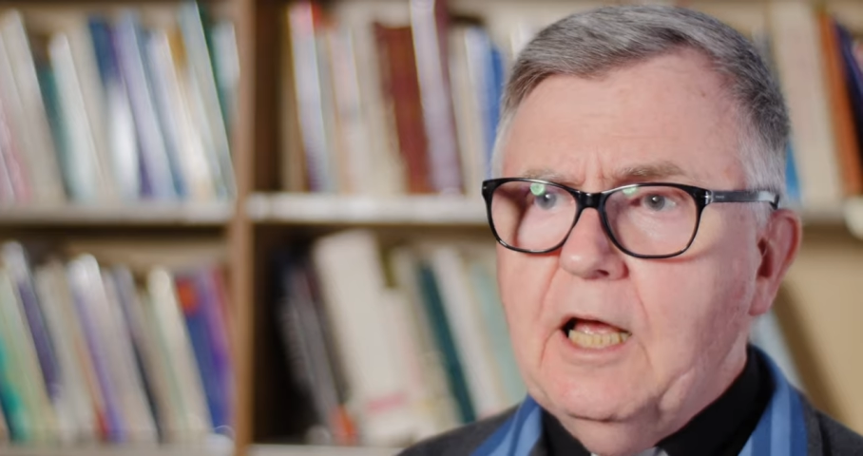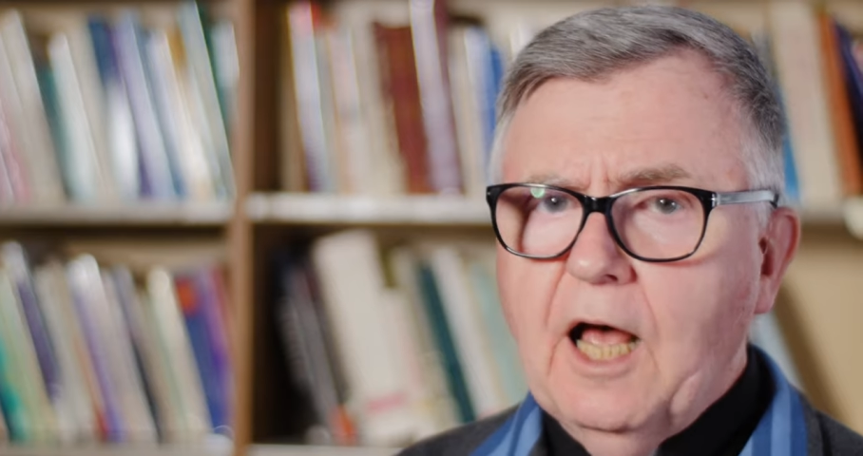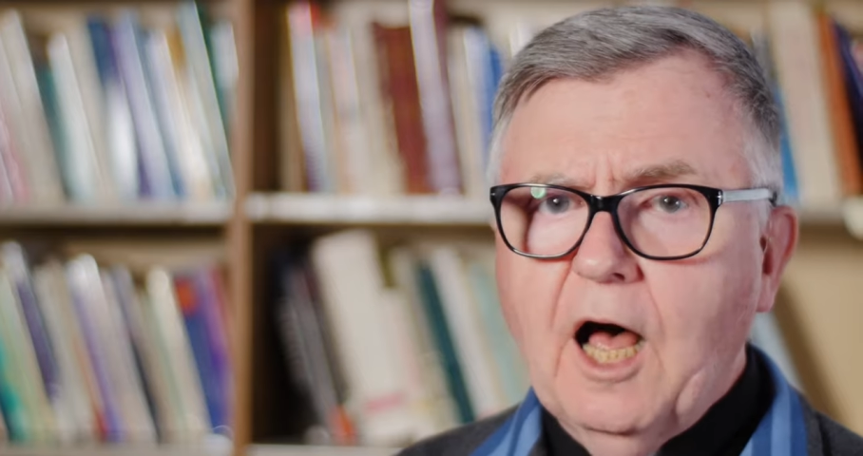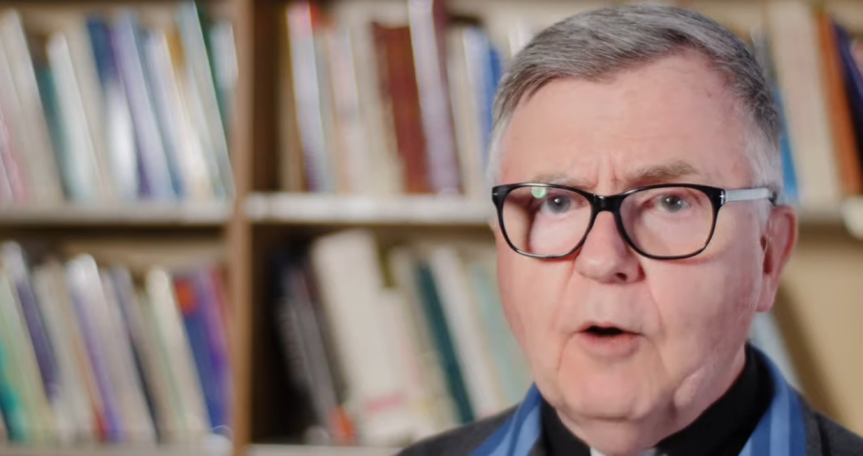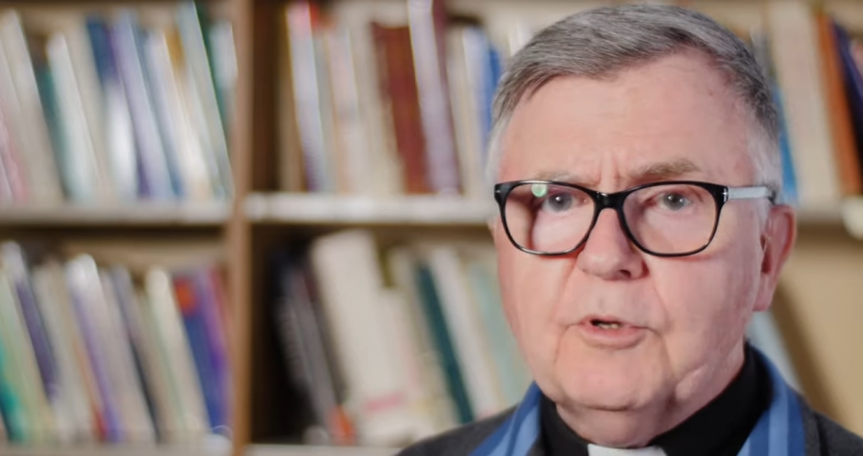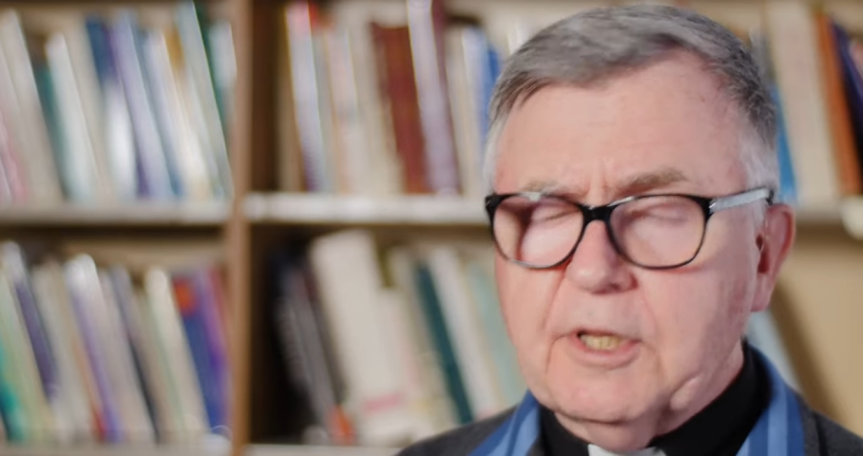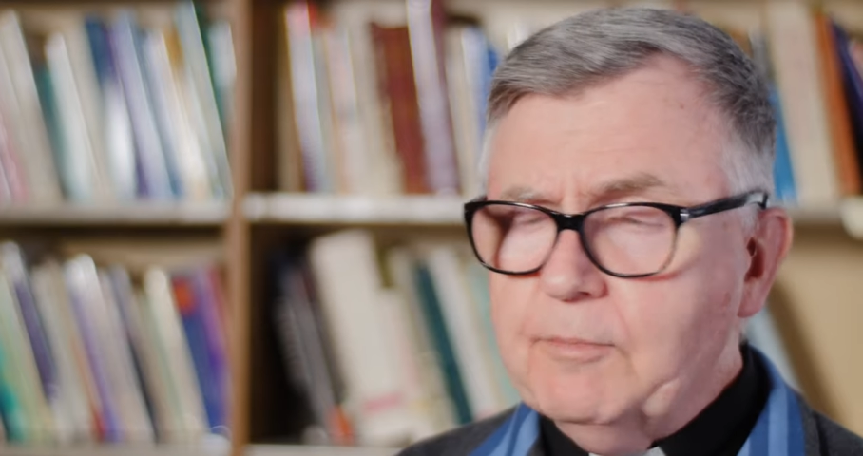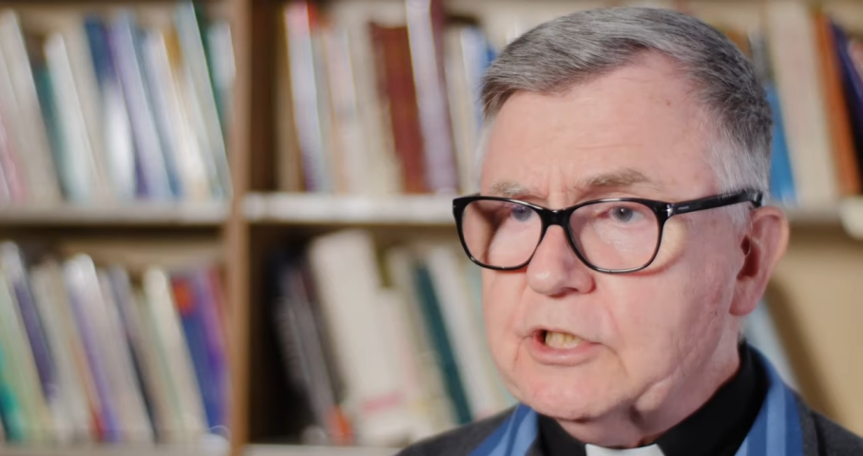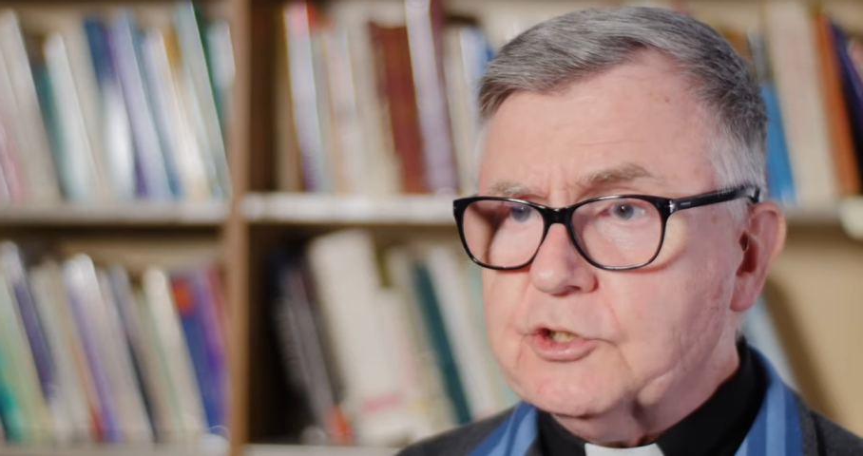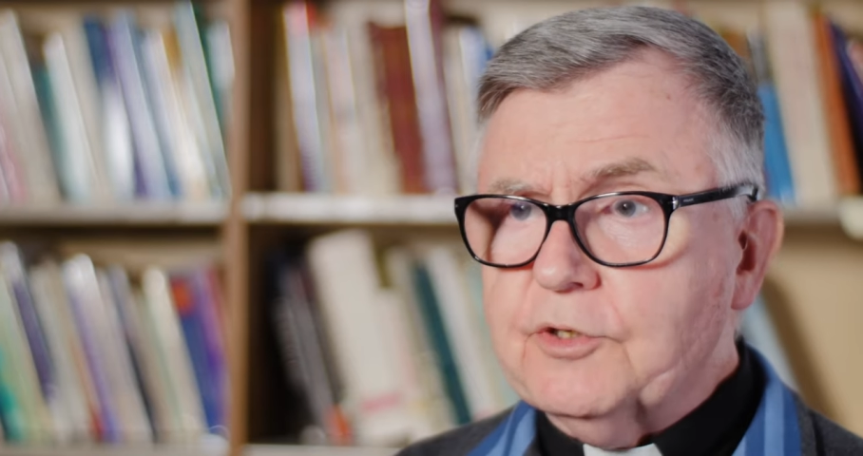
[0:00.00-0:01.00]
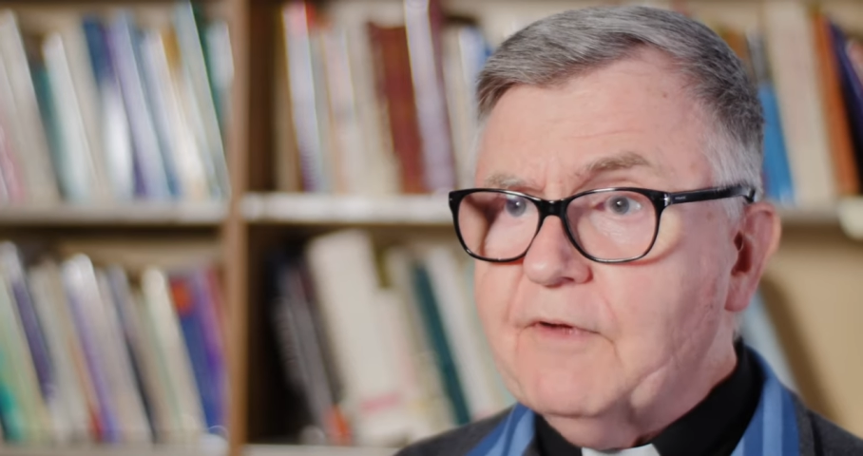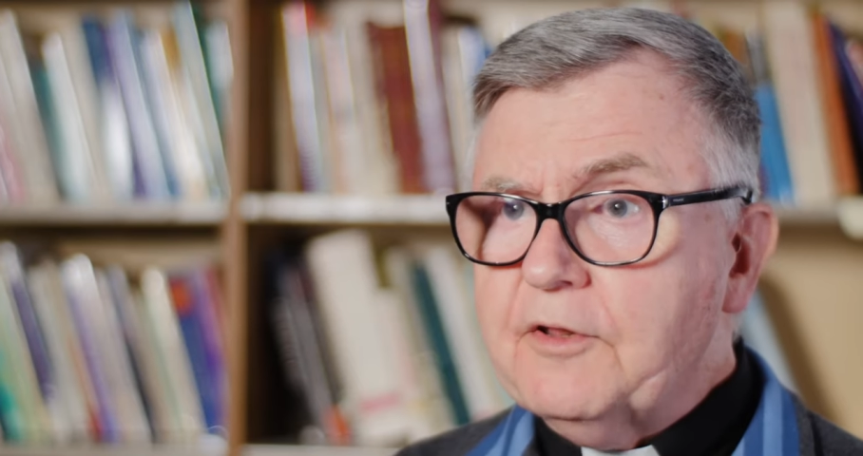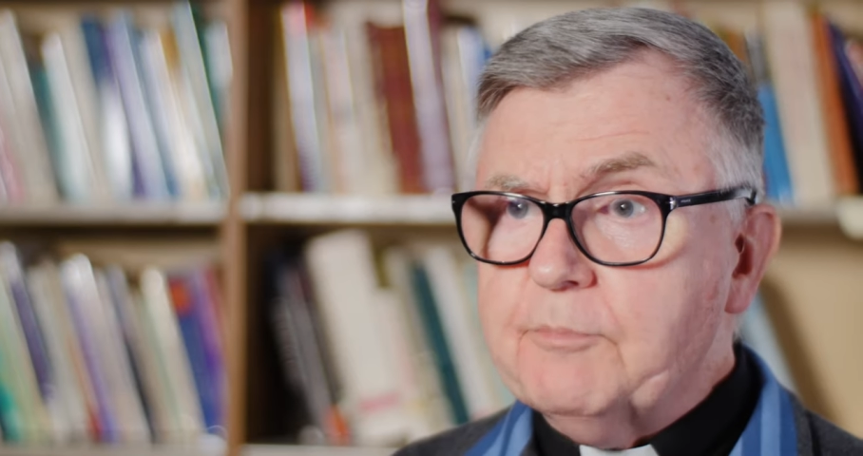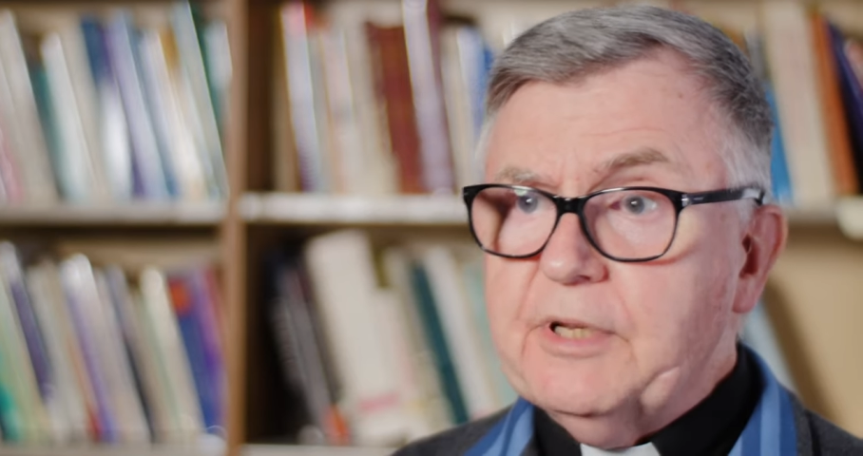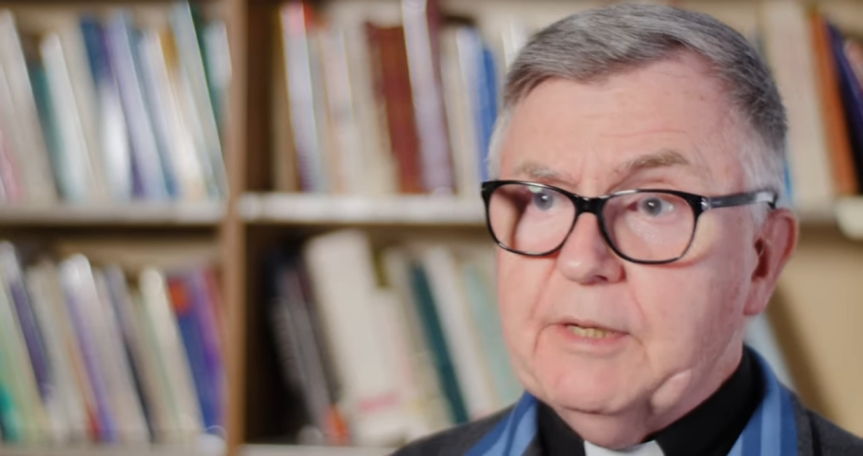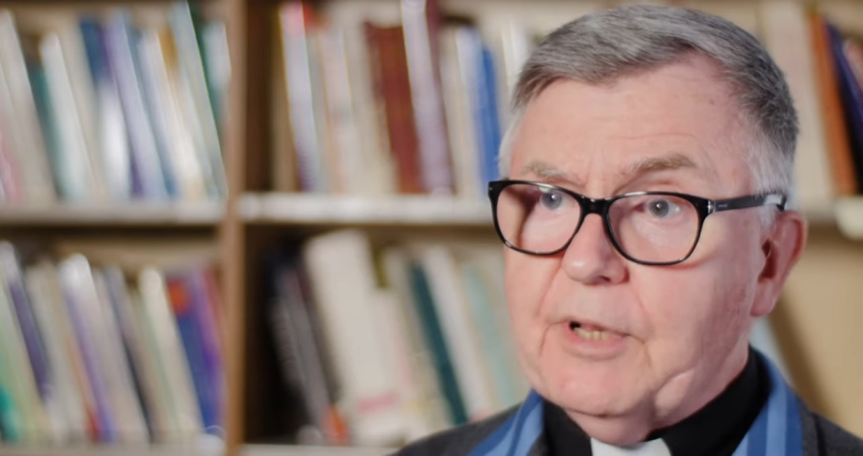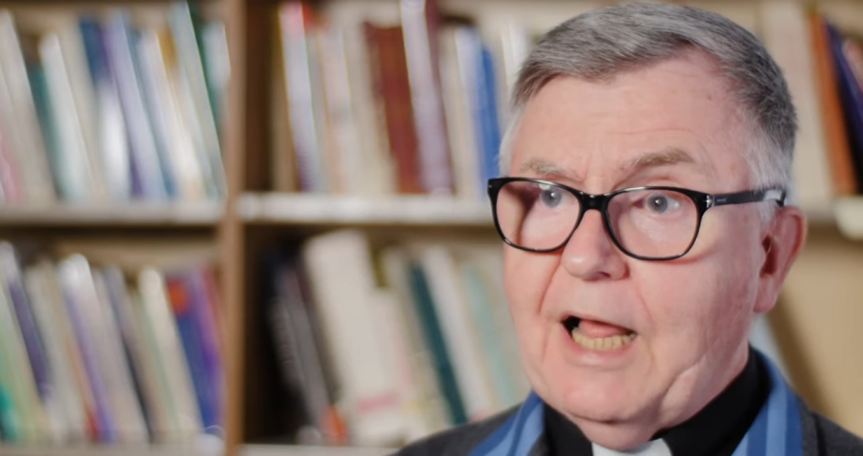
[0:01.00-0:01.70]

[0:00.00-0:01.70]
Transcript: 90s, with a mixture of other people,